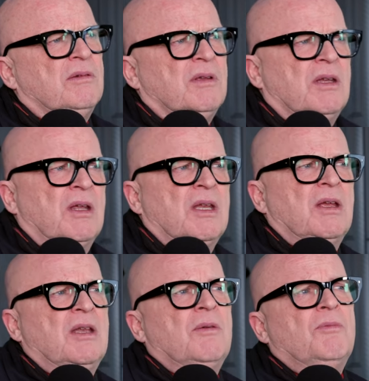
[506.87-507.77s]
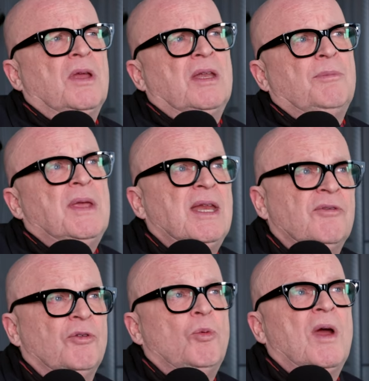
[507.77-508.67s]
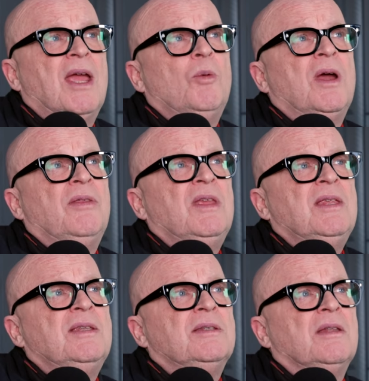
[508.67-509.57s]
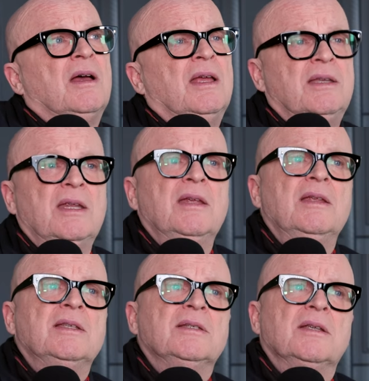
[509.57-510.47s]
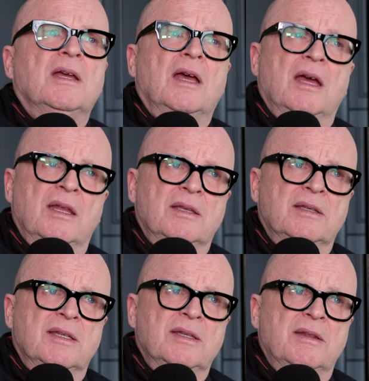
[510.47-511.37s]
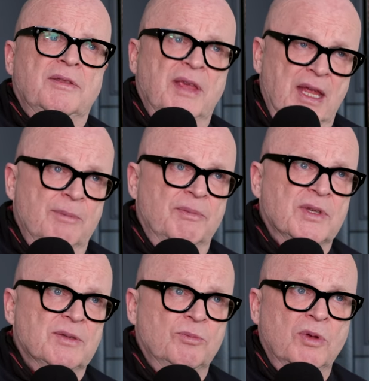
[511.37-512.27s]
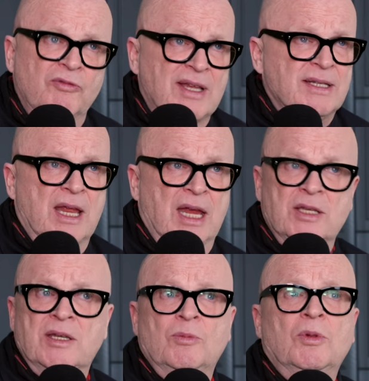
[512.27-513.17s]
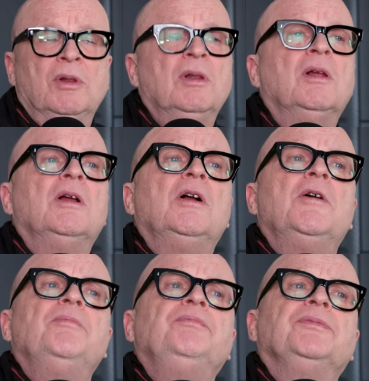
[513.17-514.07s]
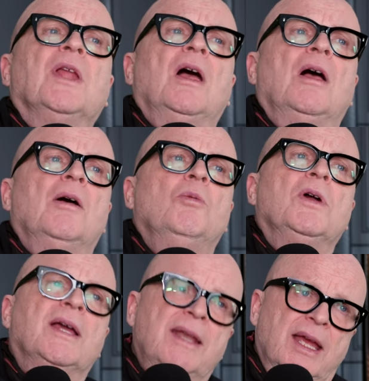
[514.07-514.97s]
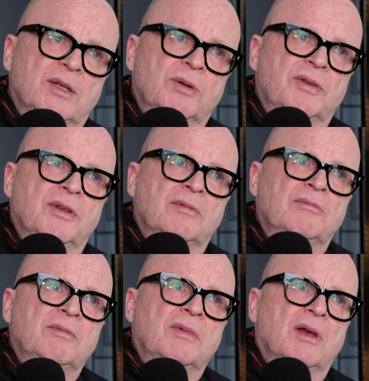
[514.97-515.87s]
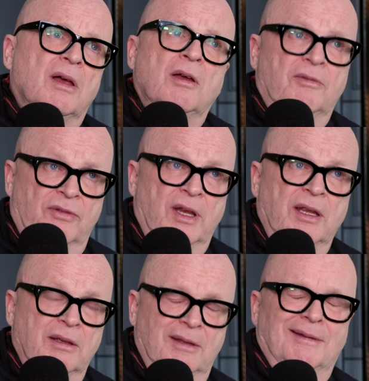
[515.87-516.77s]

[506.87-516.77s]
in a meaningful way, where these ideas and themes will resonate and will connect with them, hopefully.